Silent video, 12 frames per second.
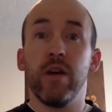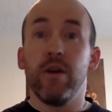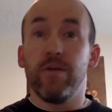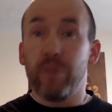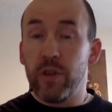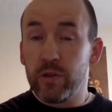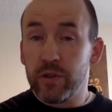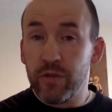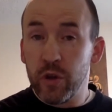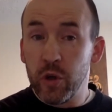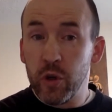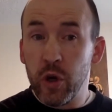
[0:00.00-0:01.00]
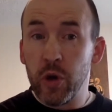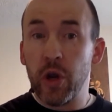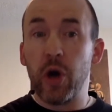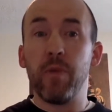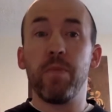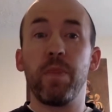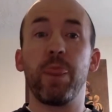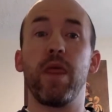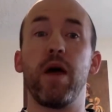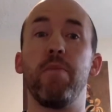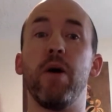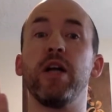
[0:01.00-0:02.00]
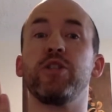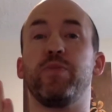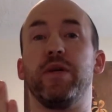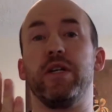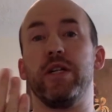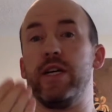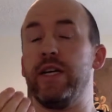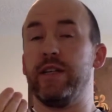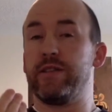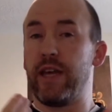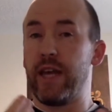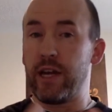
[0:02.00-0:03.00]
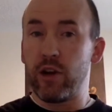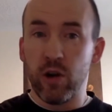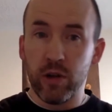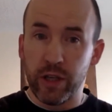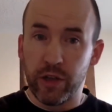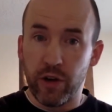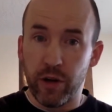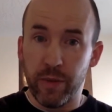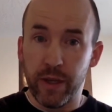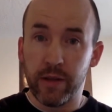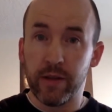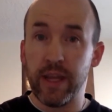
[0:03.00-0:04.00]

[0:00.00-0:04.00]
For those of you who don't know, a Bonspiel is a curling tournament